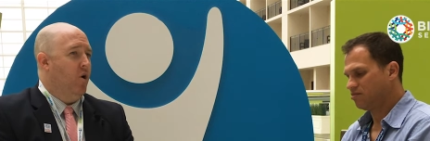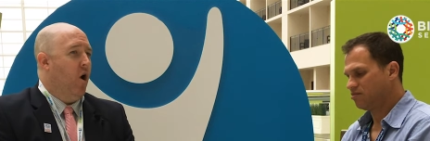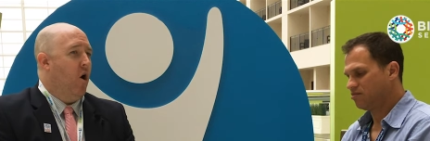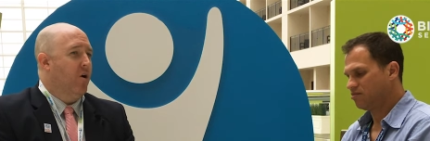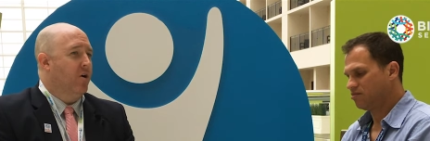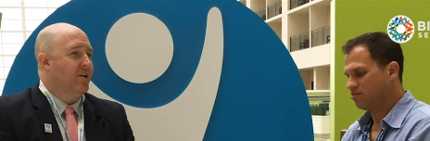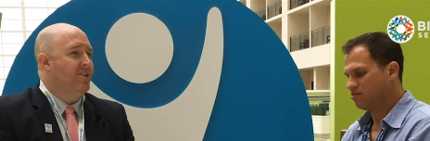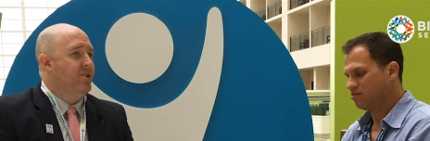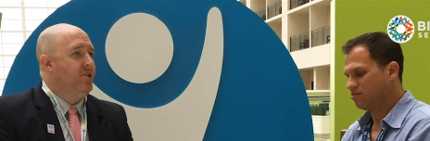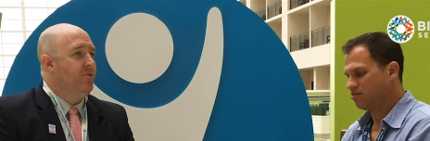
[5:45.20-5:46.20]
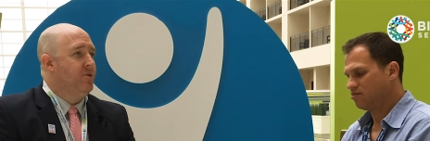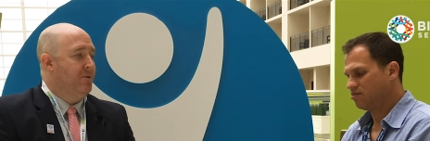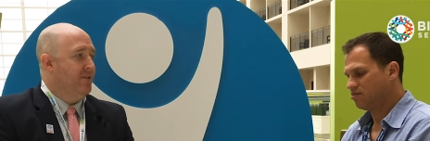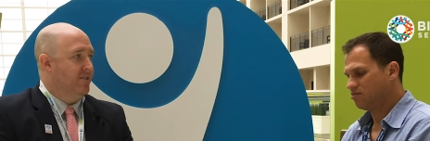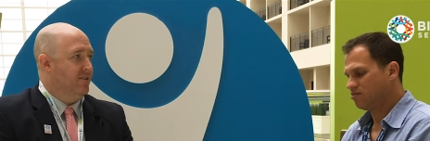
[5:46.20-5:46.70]
Speaker 1: are continue to
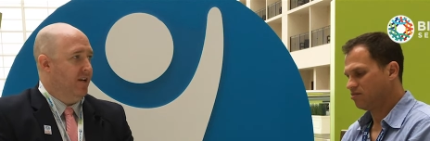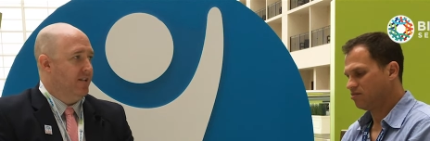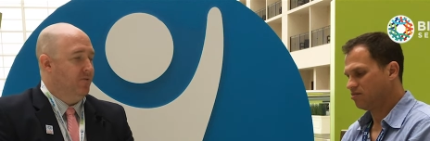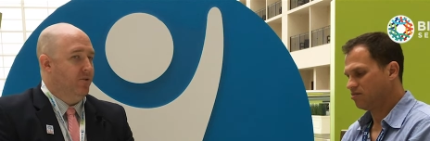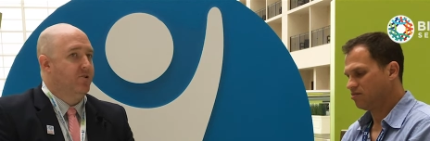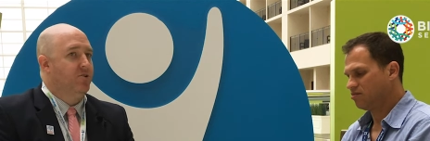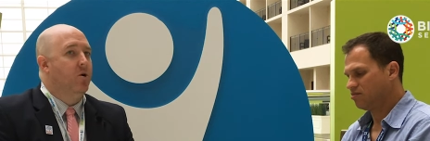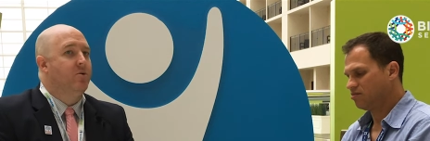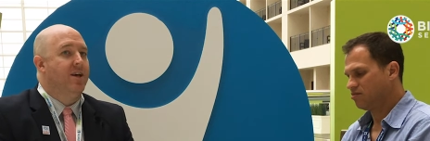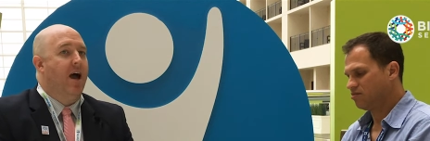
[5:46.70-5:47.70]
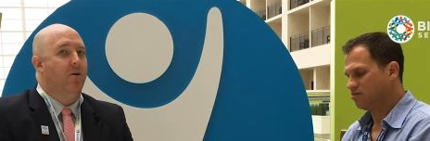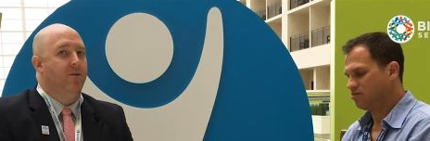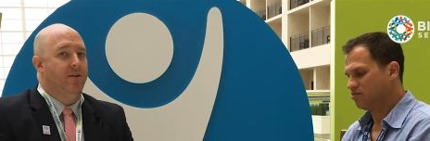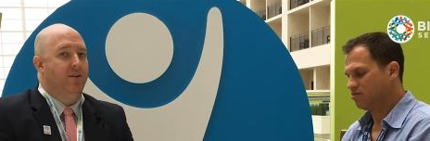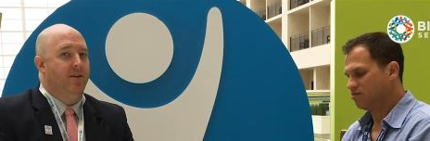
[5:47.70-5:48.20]
be successful. There's no
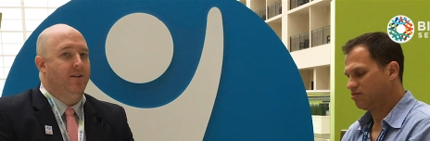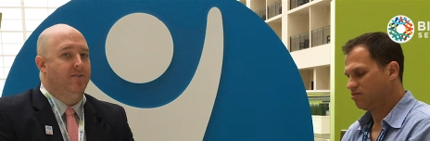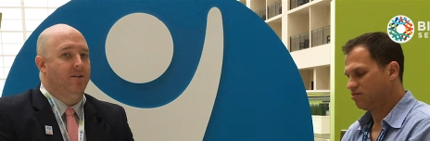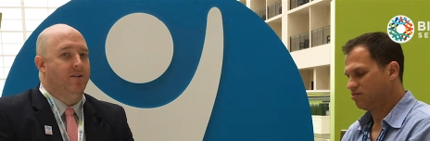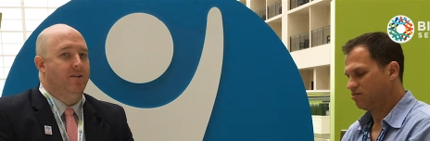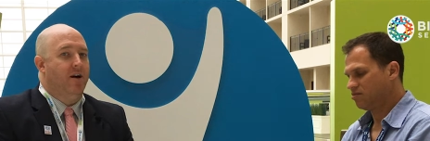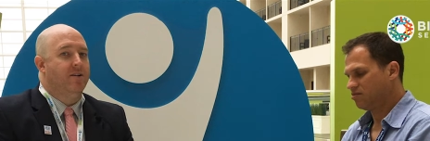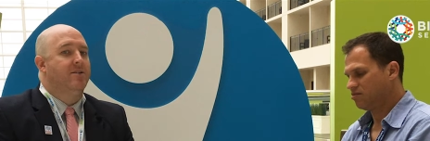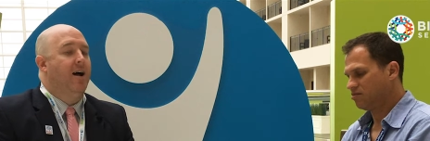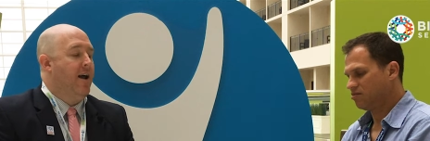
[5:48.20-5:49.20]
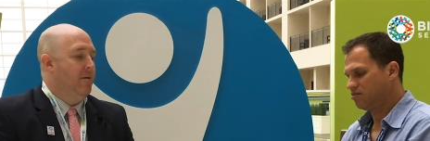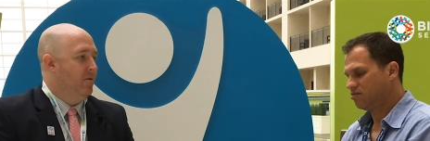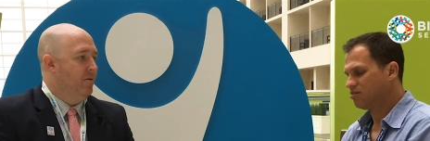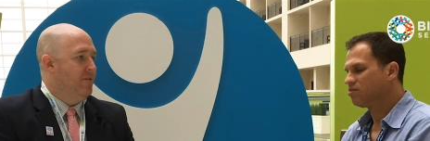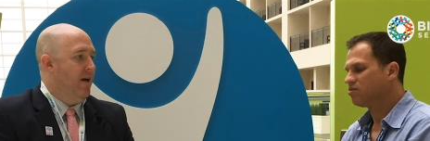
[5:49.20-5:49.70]
doubt it is
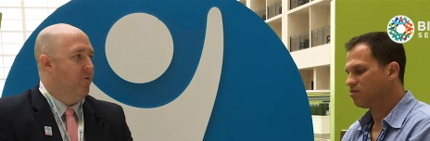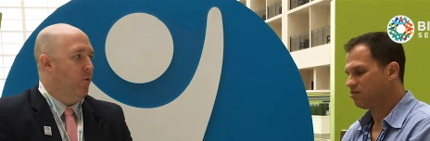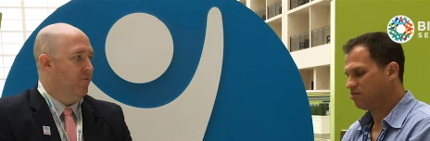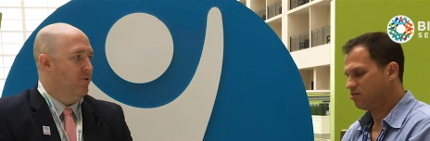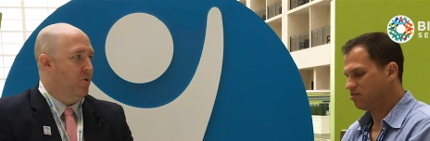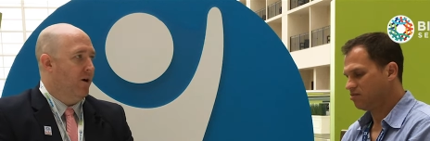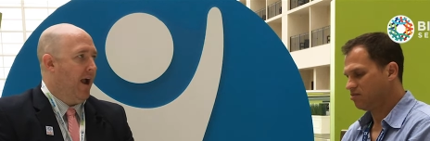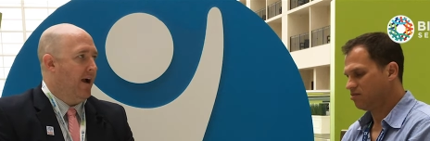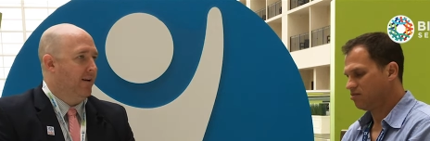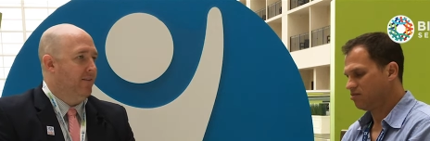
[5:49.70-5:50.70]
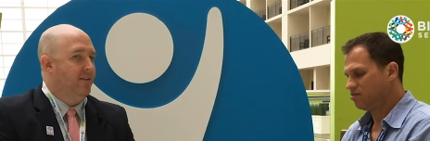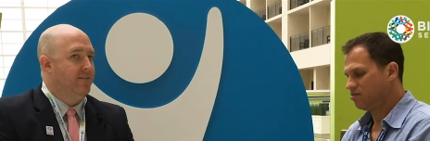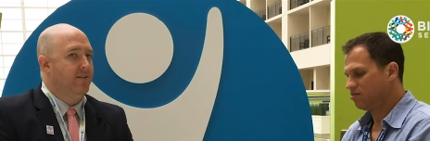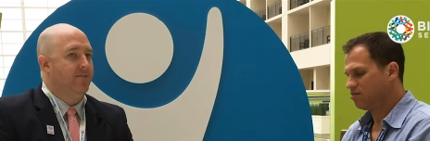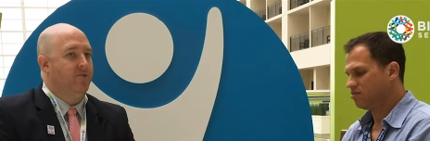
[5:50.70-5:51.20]
undeniable that the Orphan Drug Act and the
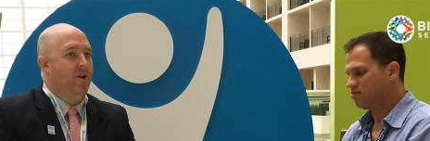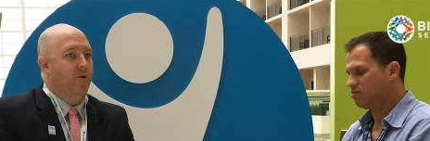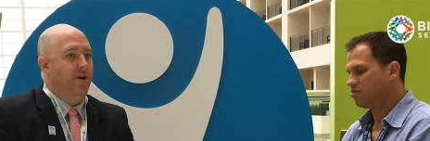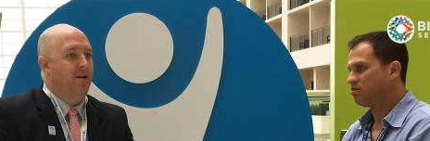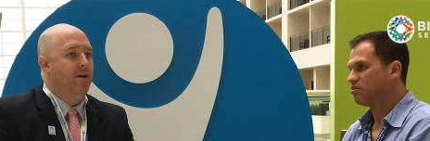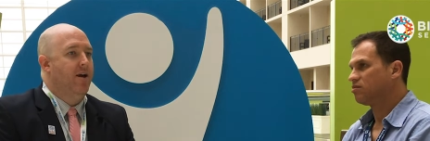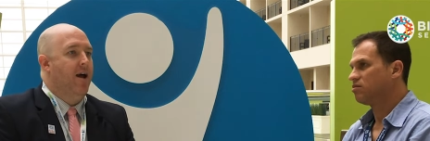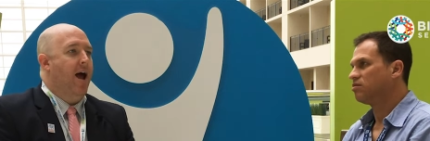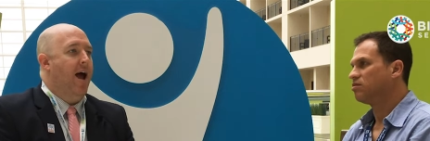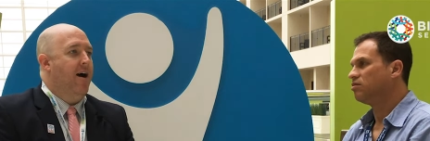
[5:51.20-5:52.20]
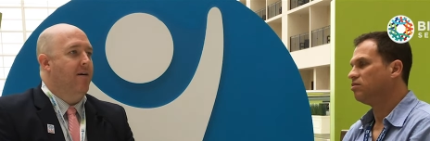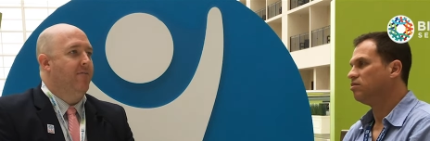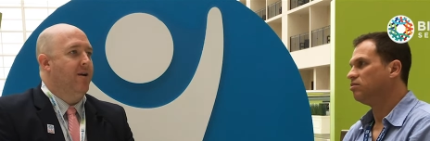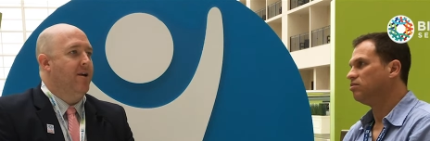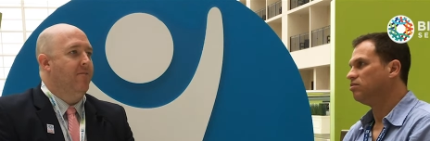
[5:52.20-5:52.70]
incentives therein
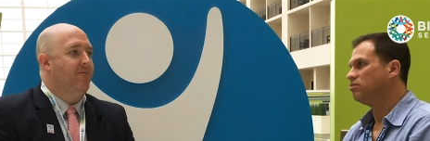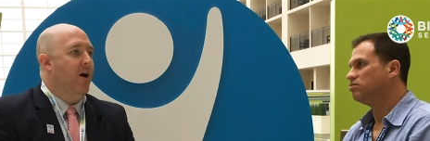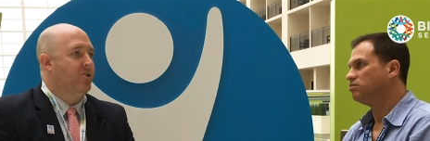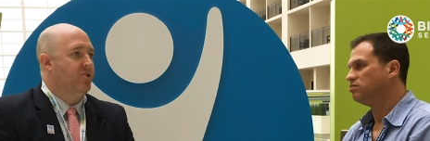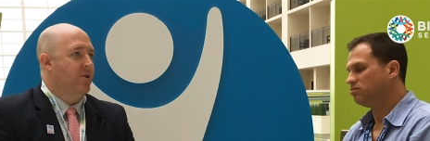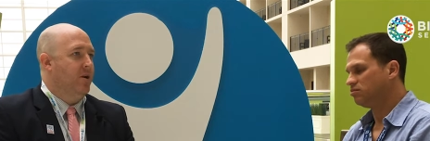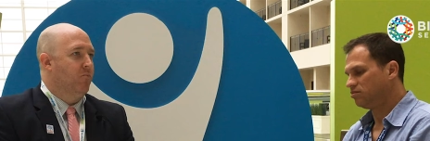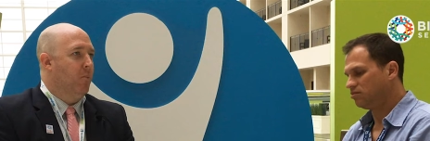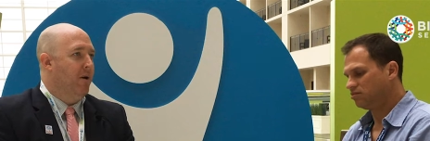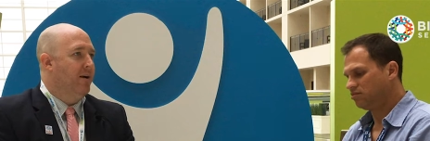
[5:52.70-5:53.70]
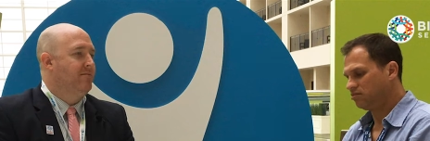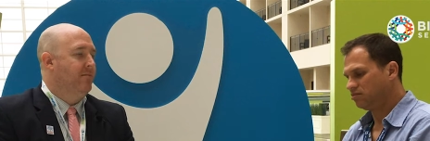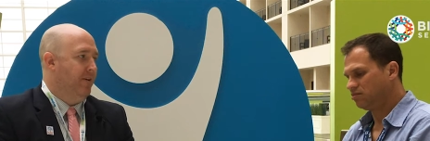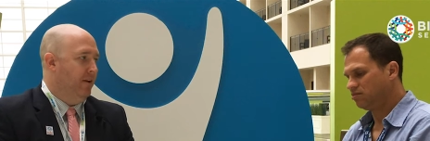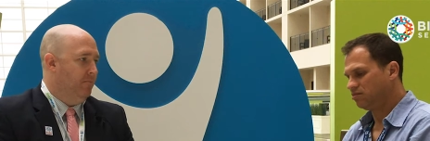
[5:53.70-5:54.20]
have fostered robust
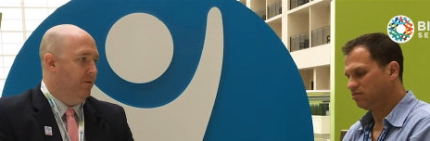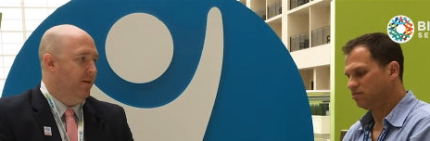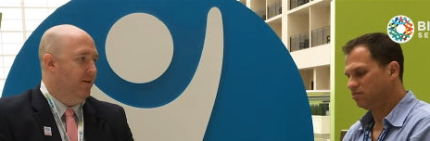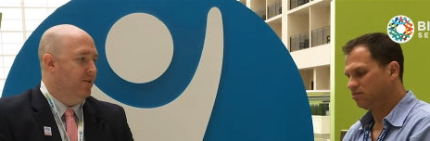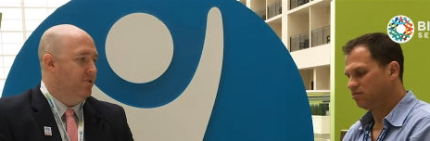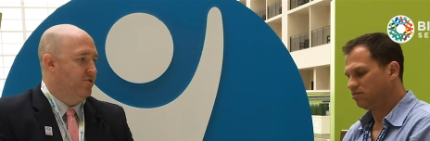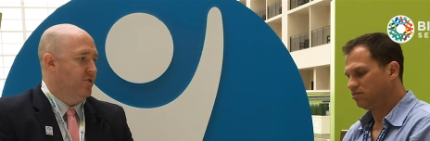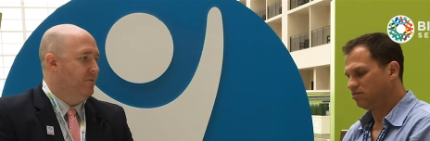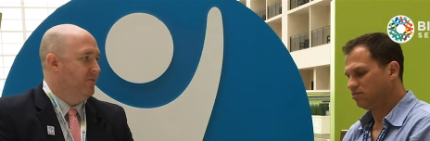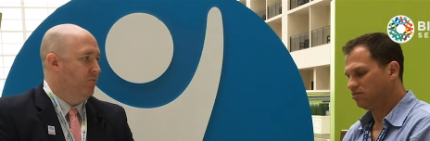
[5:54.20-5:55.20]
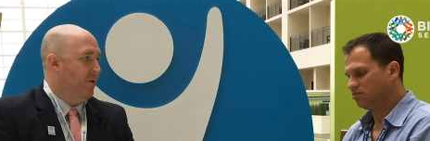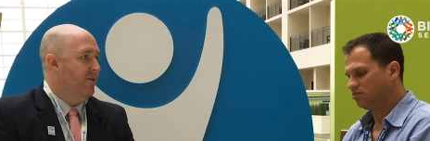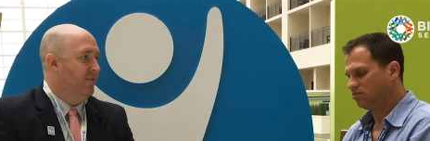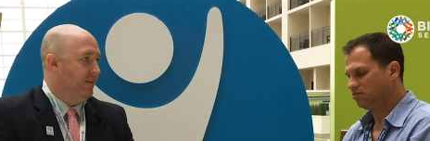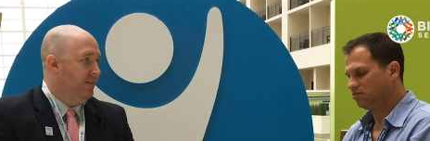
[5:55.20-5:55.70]
development into treatments for rare
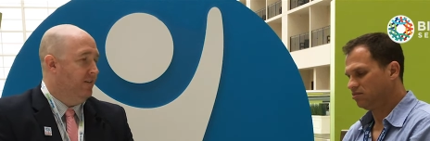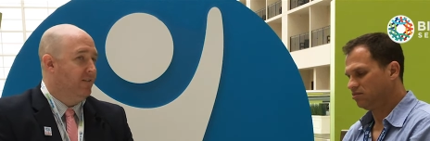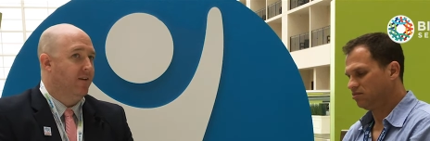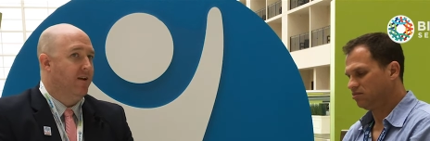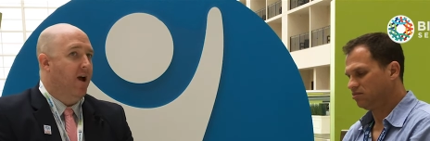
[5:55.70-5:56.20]
diseases.